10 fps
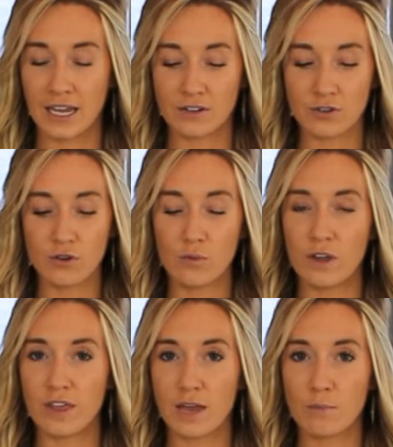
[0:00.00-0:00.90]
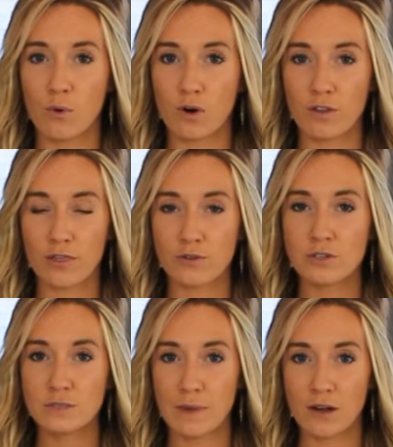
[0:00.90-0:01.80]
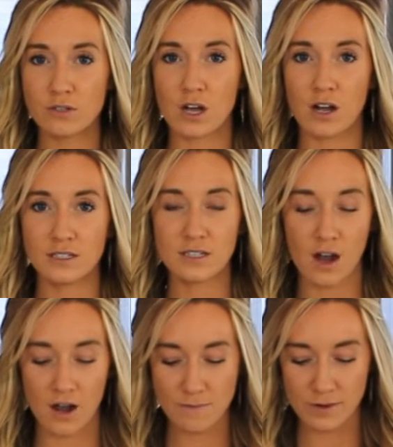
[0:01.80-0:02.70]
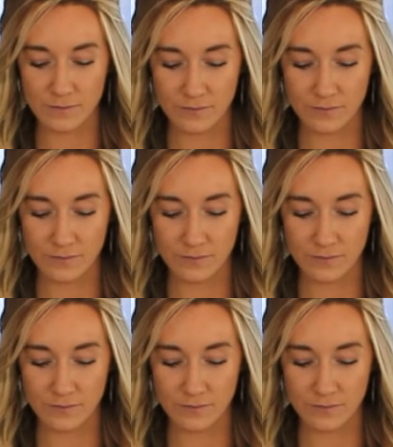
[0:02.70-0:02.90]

handle with a pour-through spout on top.